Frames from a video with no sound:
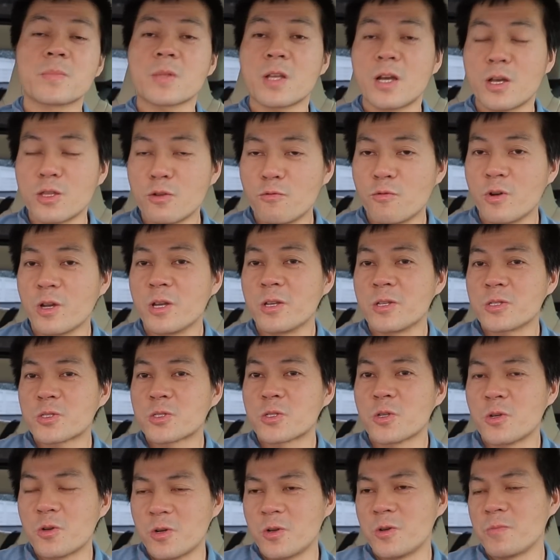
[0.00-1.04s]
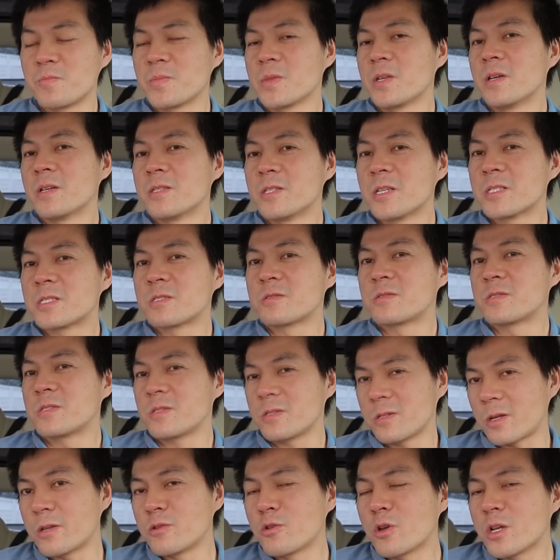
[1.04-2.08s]
anyway, so this
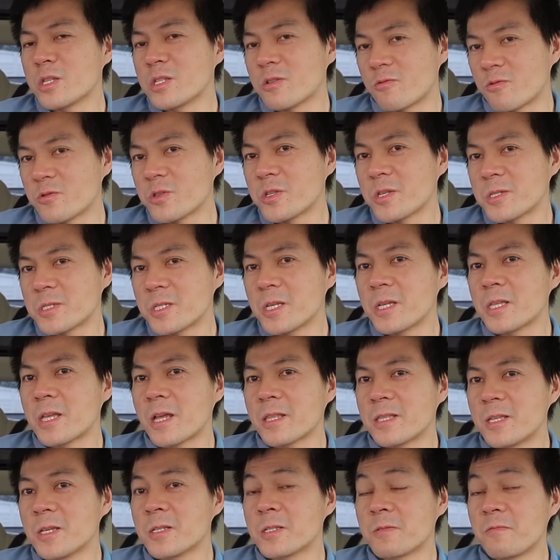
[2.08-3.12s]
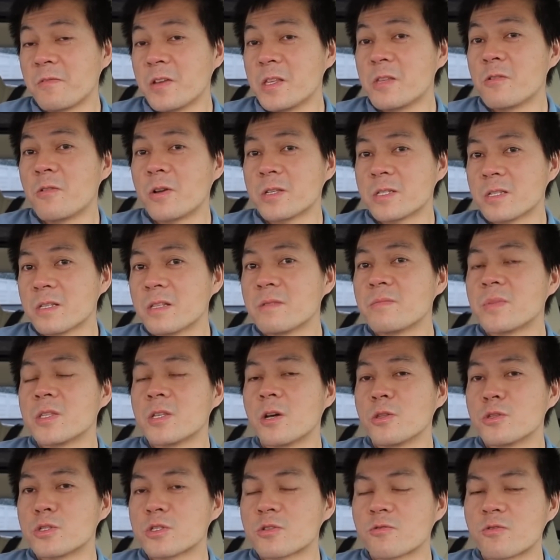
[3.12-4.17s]
you can already see that this video is a little bit
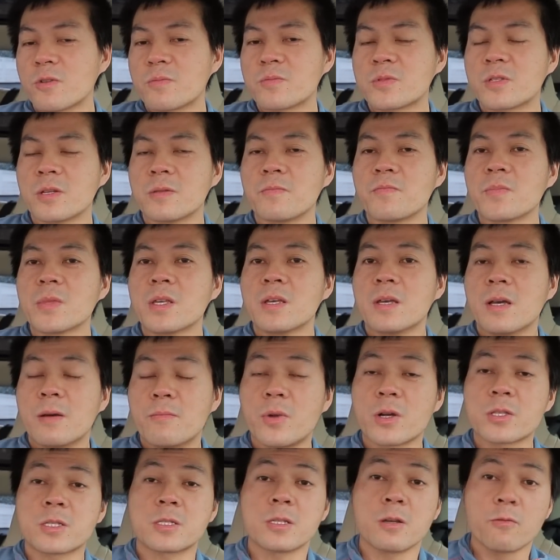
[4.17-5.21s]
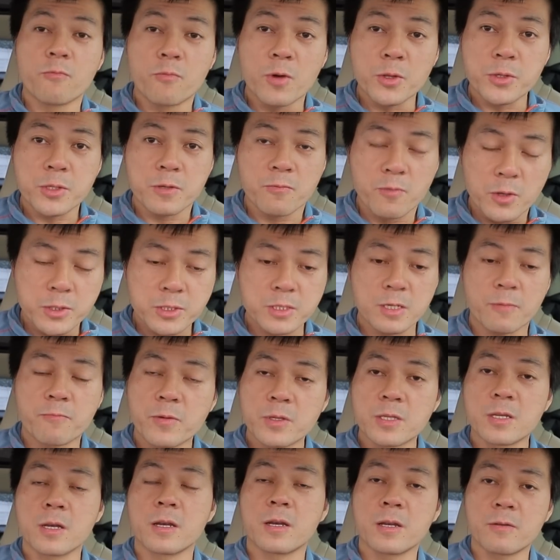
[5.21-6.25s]
unscripted. But what's up
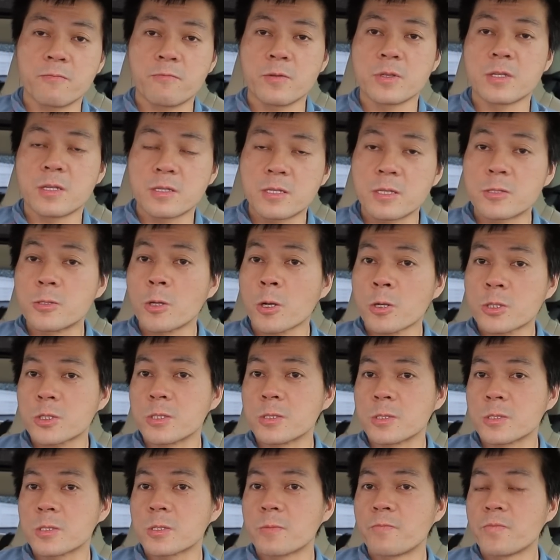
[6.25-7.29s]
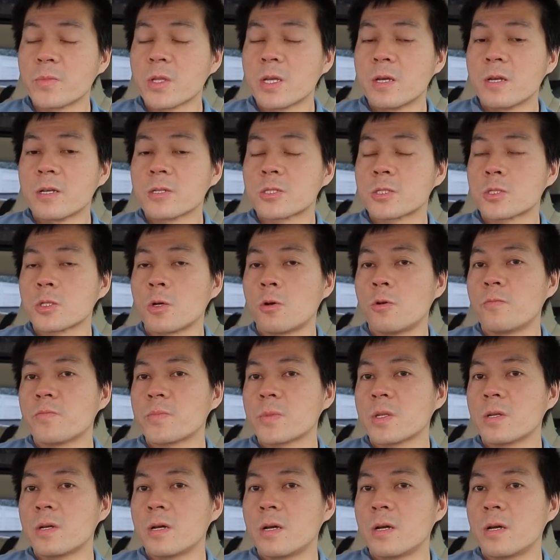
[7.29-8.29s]
with the deductions? So